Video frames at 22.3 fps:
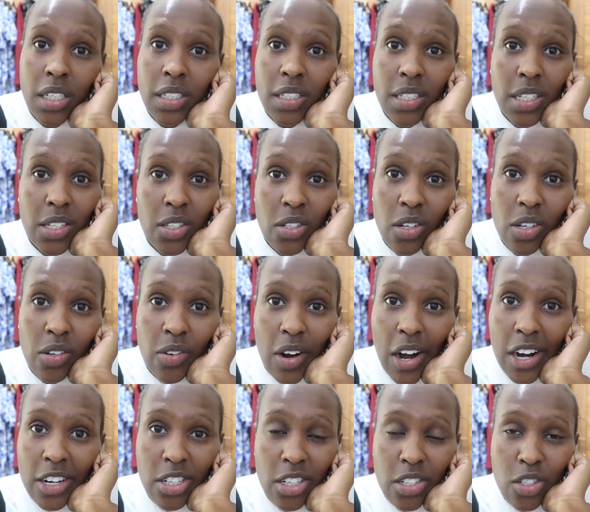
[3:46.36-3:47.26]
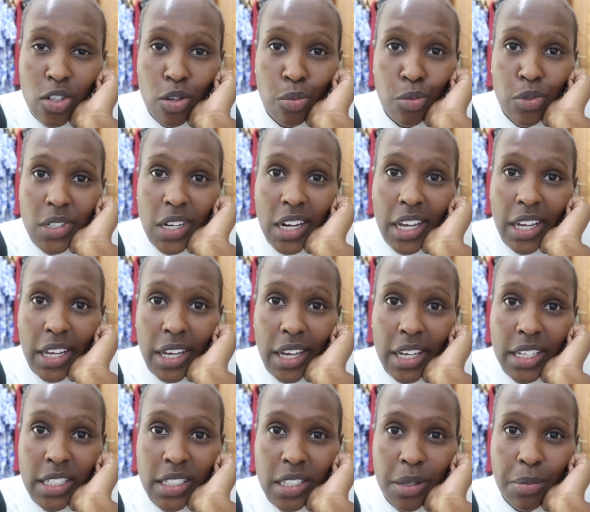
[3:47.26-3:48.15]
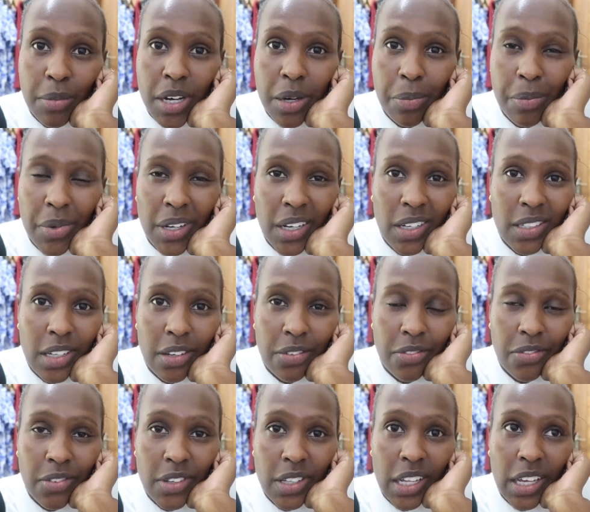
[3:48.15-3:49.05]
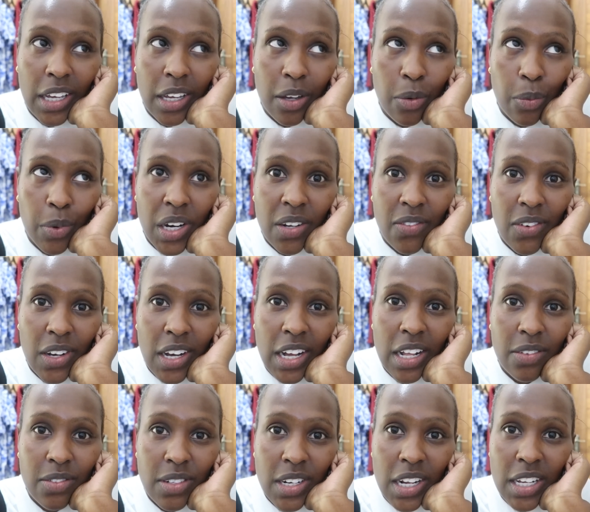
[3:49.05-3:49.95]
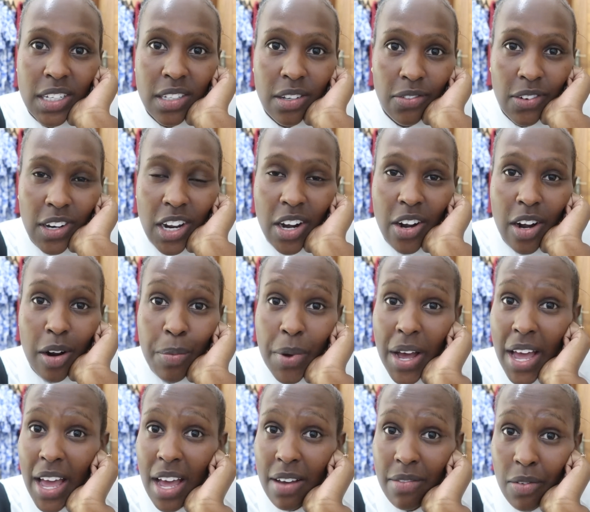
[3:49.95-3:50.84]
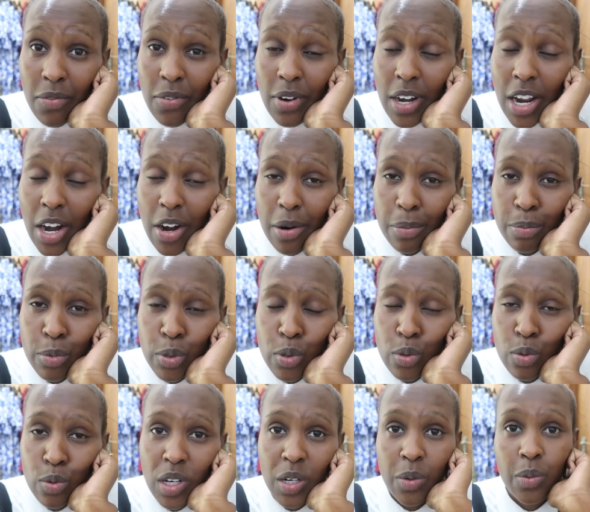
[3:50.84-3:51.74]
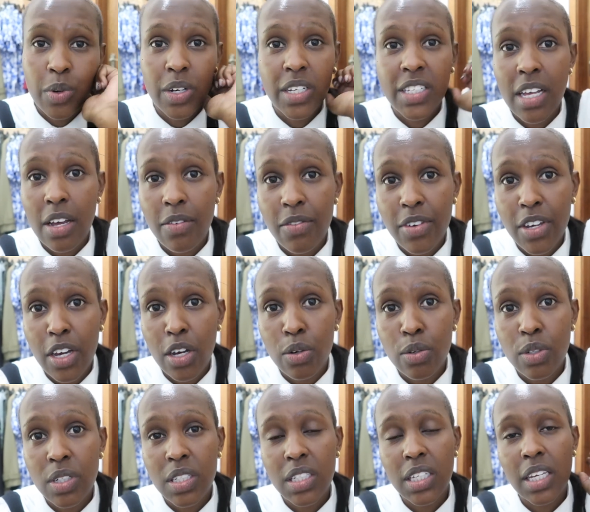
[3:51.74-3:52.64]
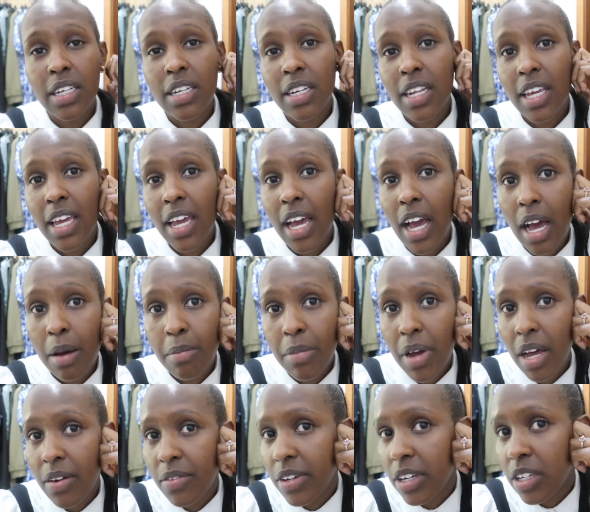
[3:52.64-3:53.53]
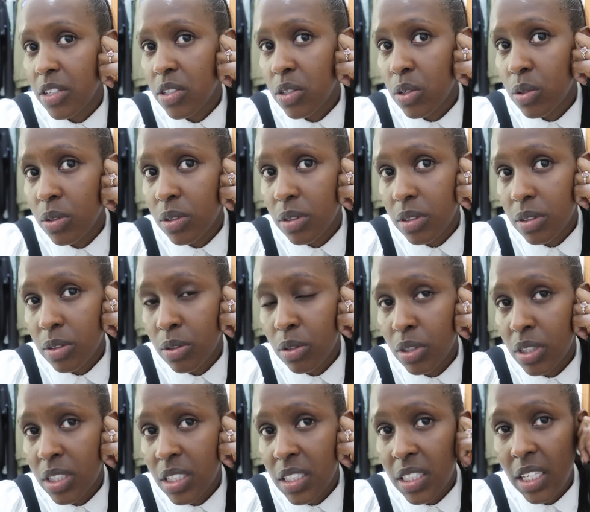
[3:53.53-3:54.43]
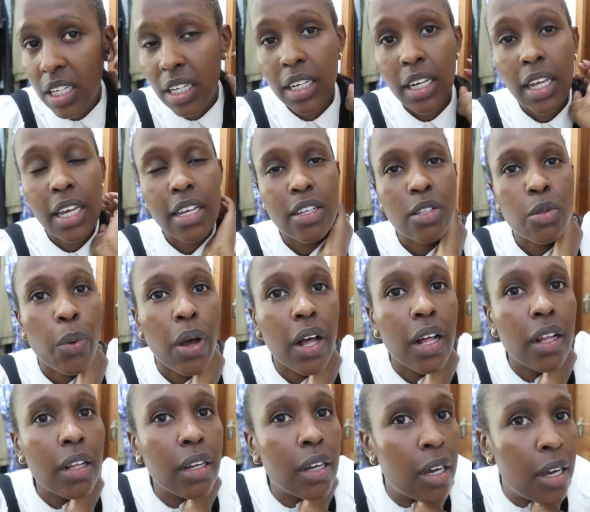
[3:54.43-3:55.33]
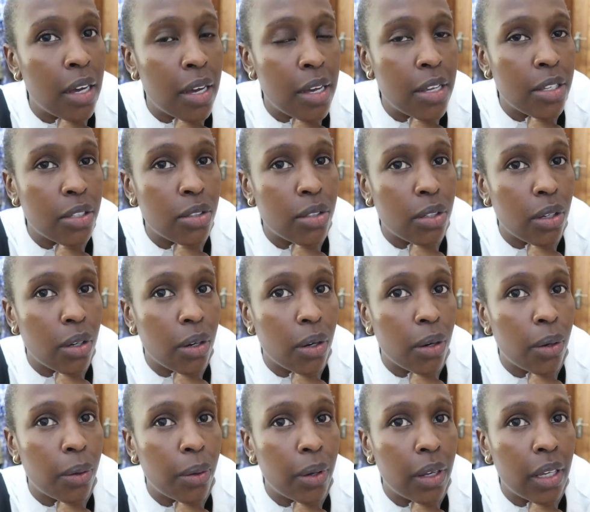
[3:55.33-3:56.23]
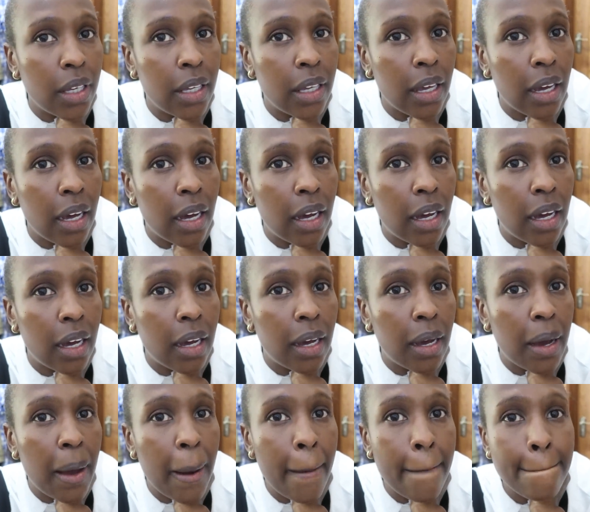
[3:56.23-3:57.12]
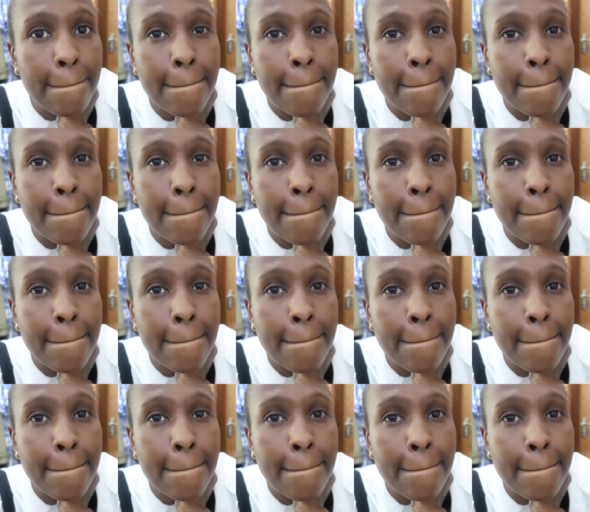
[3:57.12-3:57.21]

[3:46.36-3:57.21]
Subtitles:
seasonal rashes, almost like eczema, because I feel like whenever Calvin has a flare up, I have a flare up too, and when he's having a good skin day, I'm having a good skin day as well. So yeah,